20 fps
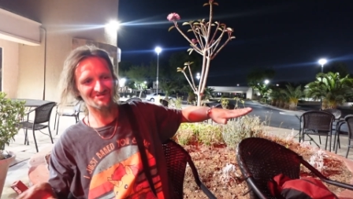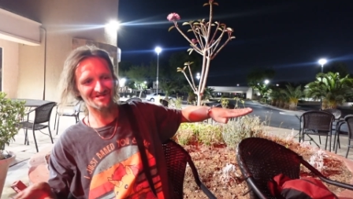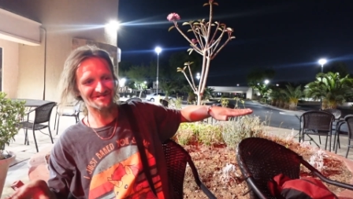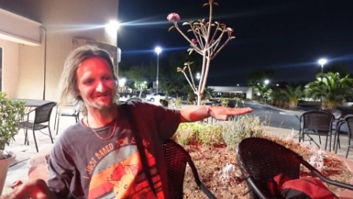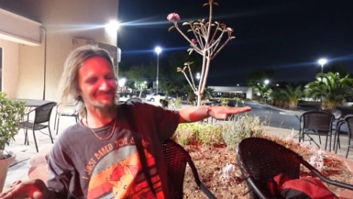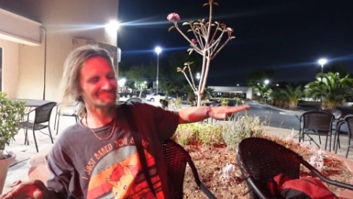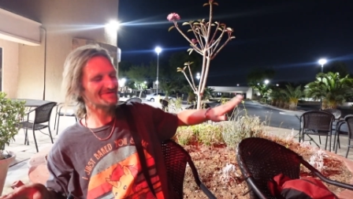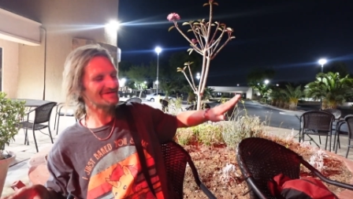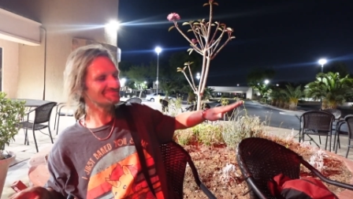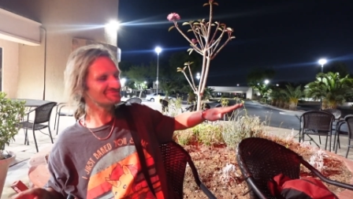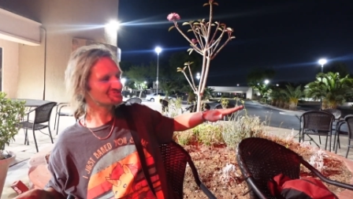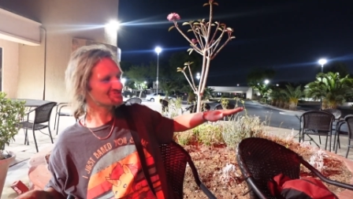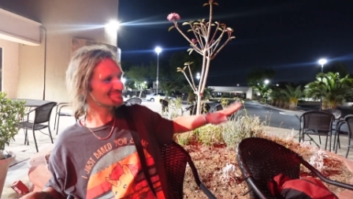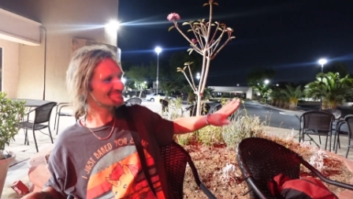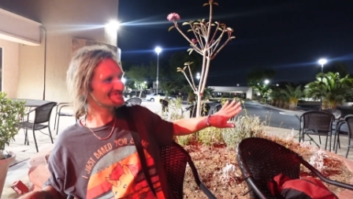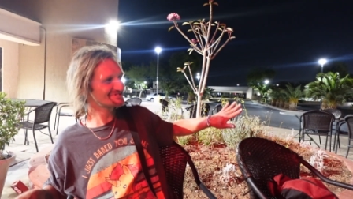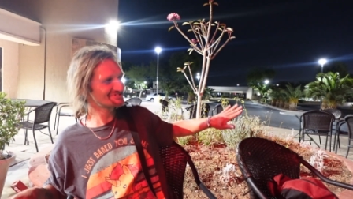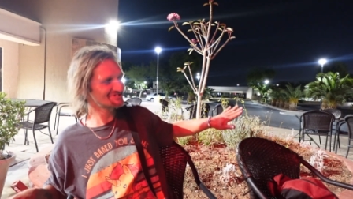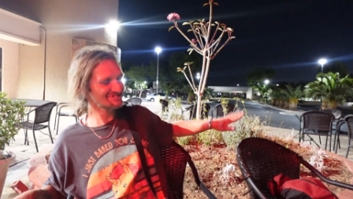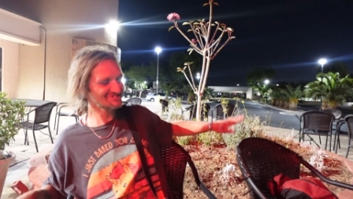Like maybe
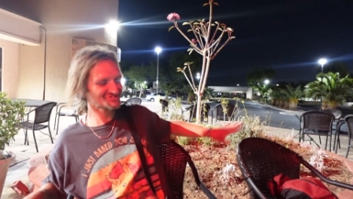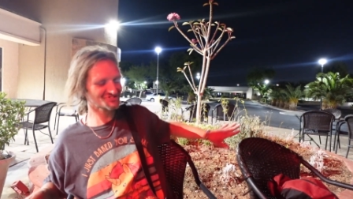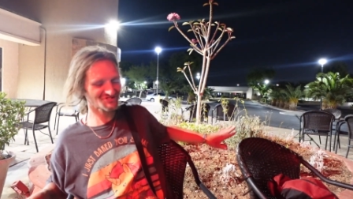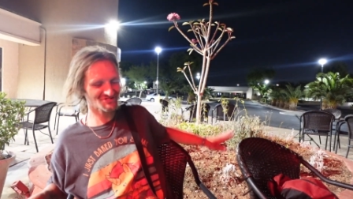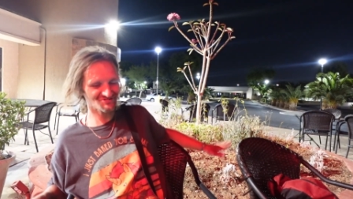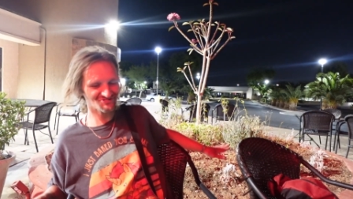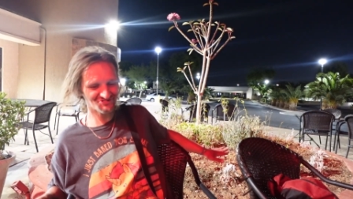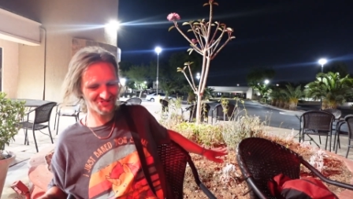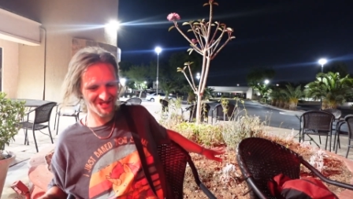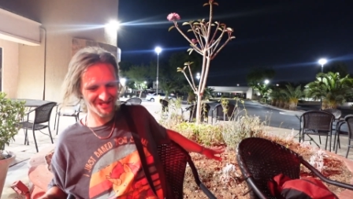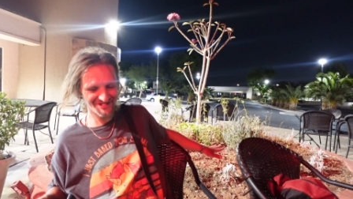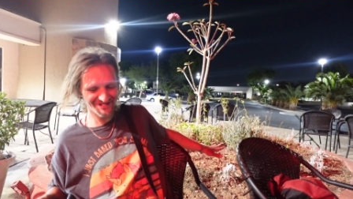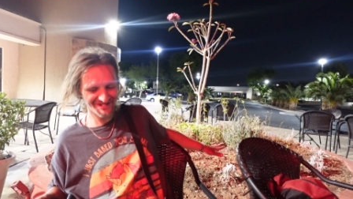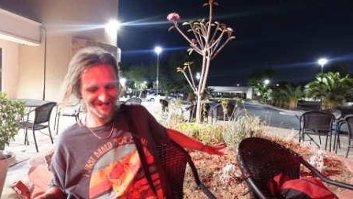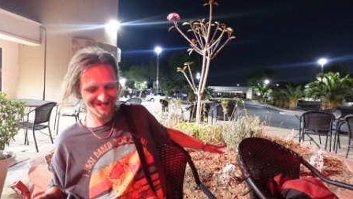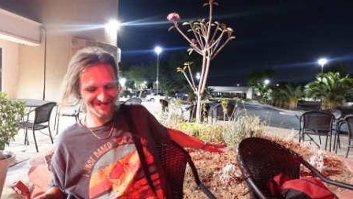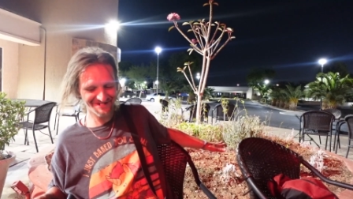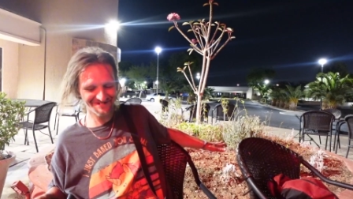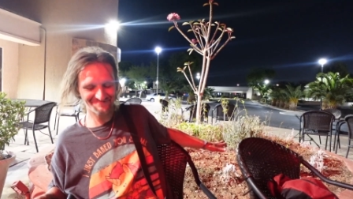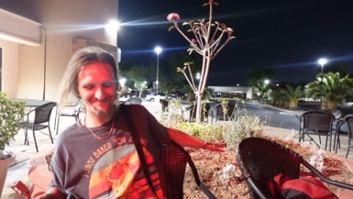somebody did steal his
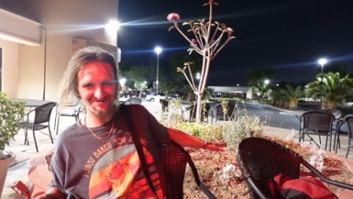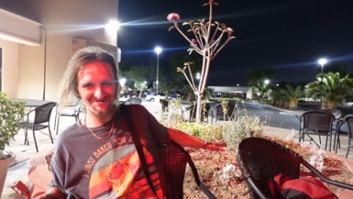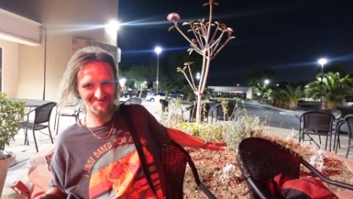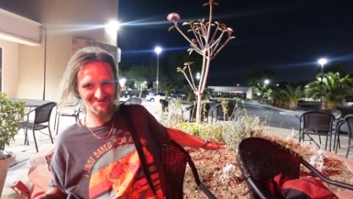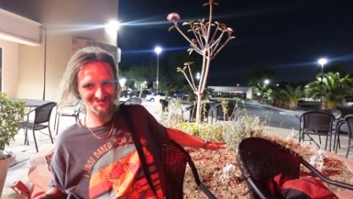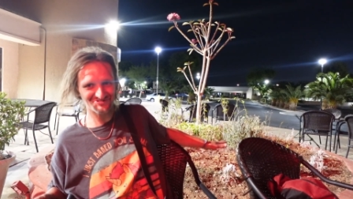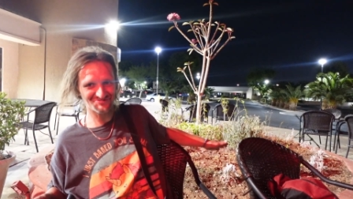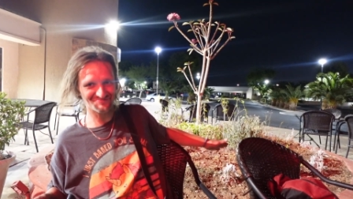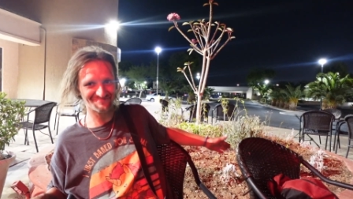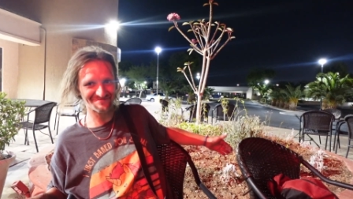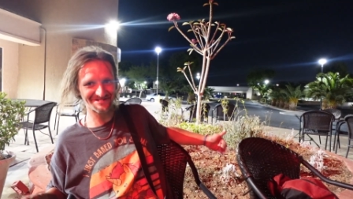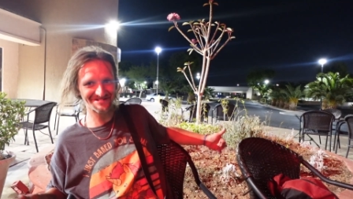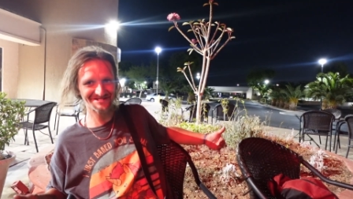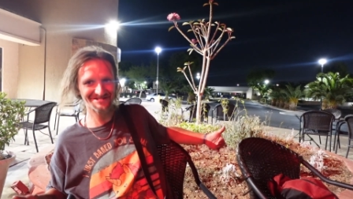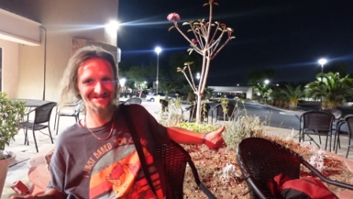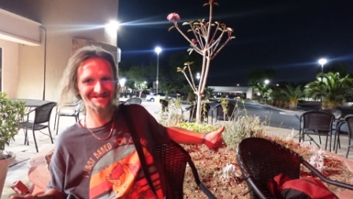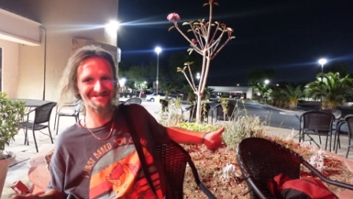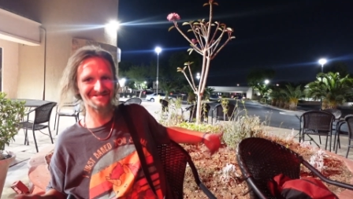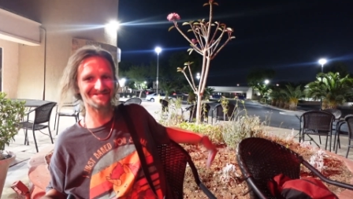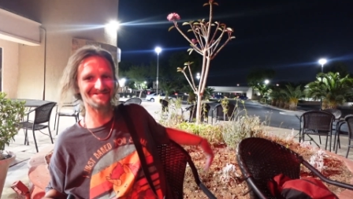identity, but it wasn't me.
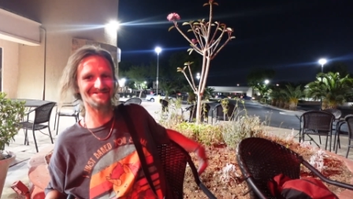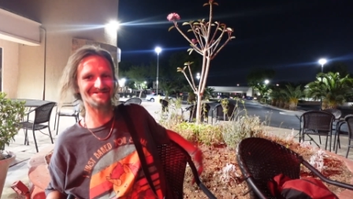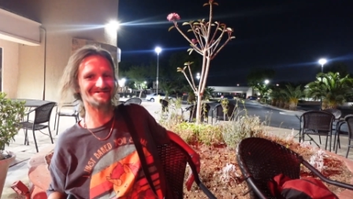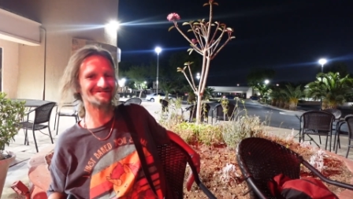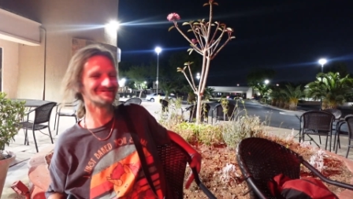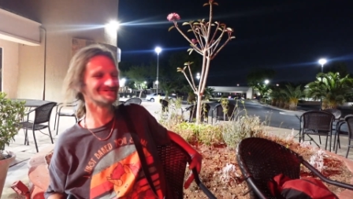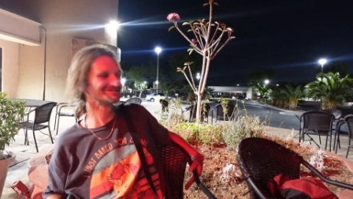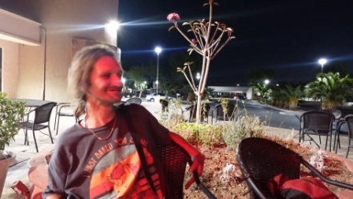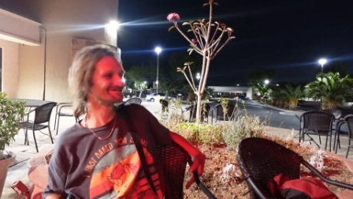You know.